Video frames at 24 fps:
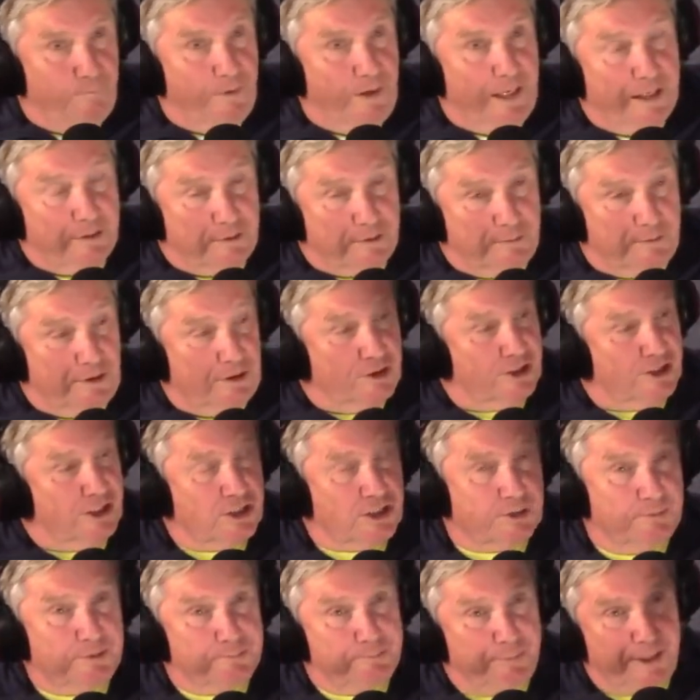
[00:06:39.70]
The
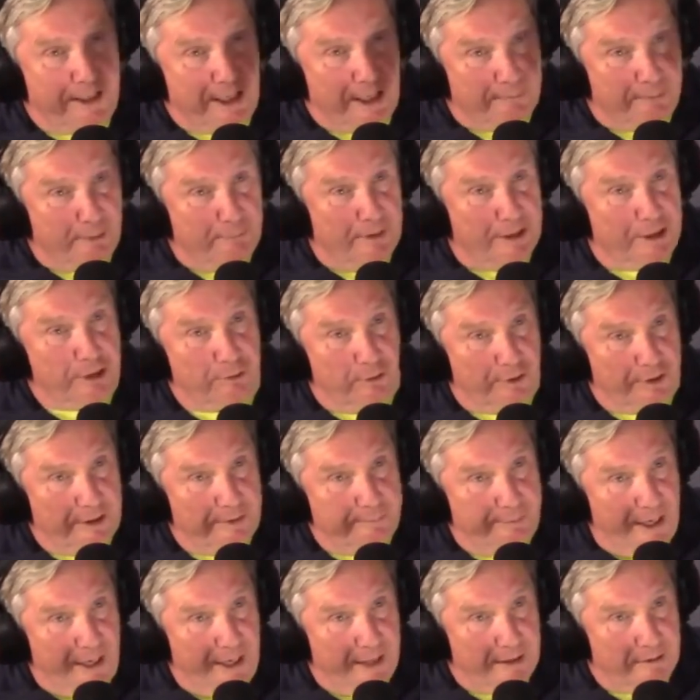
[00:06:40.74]
system is picking up on my chronic
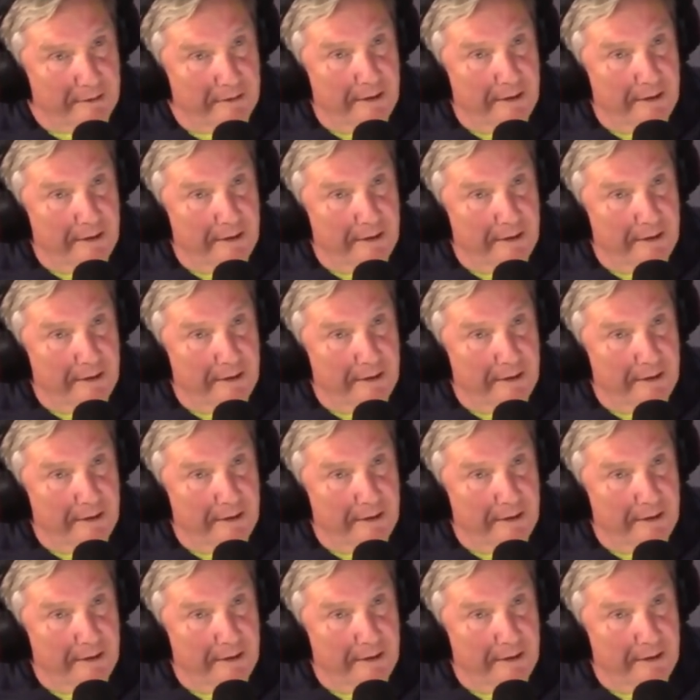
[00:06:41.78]
pain.